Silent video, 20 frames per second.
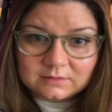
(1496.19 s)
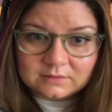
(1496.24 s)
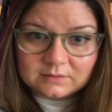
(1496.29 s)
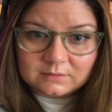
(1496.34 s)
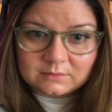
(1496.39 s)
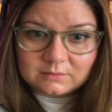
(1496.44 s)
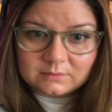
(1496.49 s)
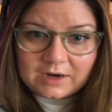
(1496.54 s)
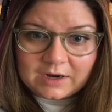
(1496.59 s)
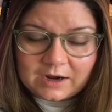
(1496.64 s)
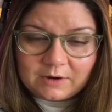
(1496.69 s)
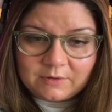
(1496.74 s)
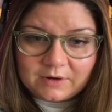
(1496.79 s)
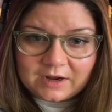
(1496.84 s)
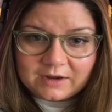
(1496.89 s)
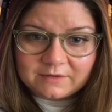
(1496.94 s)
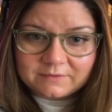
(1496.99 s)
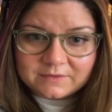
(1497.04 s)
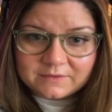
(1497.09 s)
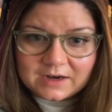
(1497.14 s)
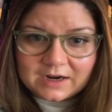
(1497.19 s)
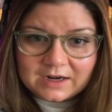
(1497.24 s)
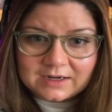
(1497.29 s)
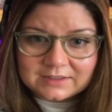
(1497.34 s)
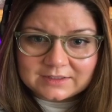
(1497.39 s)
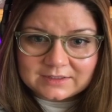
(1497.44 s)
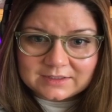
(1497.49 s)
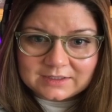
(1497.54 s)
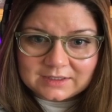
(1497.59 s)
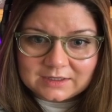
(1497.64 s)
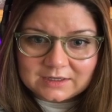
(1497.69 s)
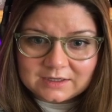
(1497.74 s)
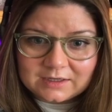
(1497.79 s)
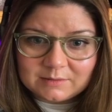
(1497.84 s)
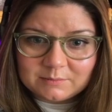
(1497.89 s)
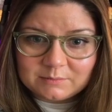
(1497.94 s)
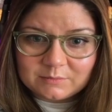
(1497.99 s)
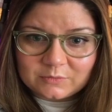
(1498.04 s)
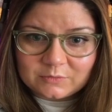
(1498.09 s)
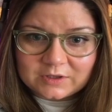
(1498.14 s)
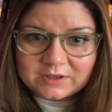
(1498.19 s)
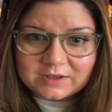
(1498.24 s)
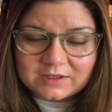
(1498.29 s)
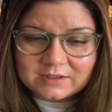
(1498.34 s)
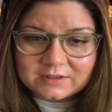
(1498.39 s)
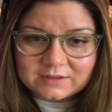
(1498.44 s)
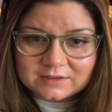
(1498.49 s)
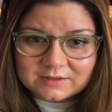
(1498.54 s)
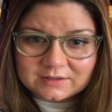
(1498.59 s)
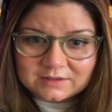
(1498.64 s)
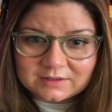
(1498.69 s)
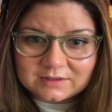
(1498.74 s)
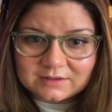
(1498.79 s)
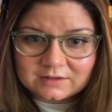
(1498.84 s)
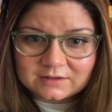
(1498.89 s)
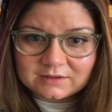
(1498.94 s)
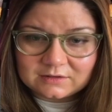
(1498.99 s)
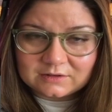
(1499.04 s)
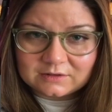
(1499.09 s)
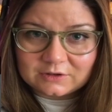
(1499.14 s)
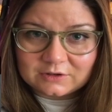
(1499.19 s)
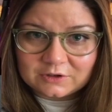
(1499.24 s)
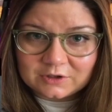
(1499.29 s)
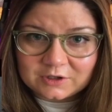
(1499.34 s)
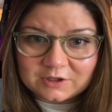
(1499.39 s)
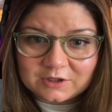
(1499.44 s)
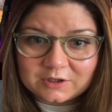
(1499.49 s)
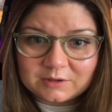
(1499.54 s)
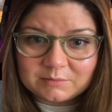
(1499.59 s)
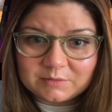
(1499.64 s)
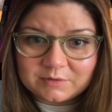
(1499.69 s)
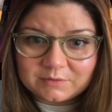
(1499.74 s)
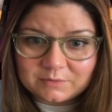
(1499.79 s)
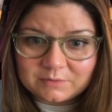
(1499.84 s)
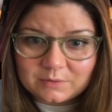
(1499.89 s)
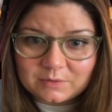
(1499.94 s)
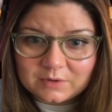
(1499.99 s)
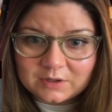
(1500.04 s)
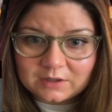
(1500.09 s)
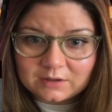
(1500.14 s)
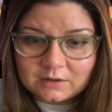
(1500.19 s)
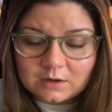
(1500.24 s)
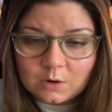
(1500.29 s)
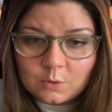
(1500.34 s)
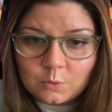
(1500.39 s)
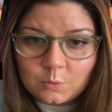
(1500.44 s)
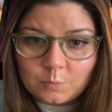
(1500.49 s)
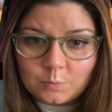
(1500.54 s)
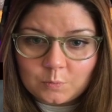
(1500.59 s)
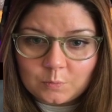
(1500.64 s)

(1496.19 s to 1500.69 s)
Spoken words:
Wow, I've not seen him with this look before. before. Oh,